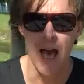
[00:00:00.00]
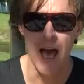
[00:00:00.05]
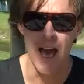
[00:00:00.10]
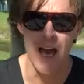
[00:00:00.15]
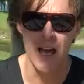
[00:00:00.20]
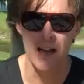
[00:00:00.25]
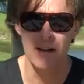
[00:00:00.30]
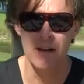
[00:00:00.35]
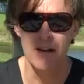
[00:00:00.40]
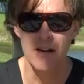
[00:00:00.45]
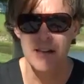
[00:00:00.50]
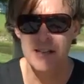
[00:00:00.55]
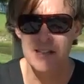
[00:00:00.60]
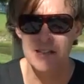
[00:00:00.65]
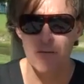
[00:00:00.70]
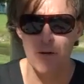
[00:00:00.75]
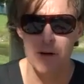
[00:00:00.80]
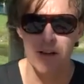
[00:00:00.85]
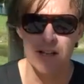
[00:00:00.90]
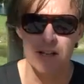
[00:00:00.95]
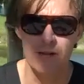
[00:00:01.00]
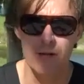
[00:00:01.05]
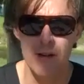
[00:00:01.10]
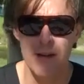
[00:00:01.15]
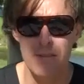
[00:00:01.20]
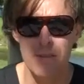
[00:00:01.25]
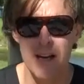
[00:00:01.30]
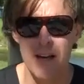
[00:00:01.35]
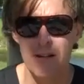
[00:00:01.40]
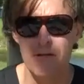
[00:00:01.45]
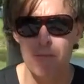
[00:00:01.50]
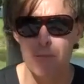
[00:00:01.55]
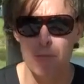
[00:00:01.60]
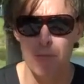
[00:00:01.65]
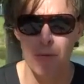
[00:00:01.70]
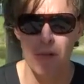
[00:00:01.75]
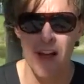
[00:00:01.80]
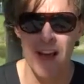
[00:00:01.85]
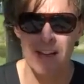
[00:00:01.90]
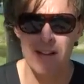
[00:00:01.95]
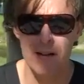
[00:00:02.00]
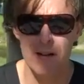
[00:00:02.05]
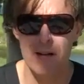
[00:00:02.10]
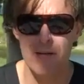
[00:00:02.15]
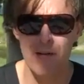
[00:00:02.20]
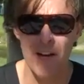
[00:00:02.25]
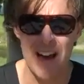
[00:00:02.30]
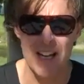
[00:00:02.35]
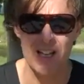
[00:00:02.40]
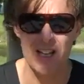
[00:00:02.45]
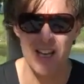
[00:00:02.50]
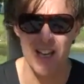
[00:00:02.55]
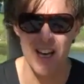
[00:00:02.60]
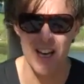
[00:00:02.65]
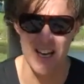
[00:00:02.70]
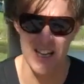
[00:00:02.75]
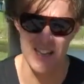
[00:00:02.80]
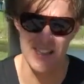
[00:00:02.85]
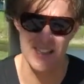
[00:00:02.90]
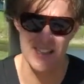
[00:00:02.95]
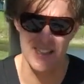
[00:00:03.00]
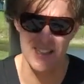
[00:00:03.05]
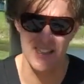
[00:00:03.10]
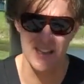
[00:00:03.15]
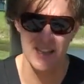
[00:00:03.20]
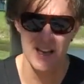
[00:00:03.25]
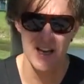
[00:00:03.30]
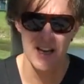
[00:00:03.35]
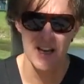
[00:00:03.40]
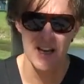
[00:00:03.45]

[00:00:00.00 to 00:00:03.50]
and it's for the treatment of plantar fasciitis.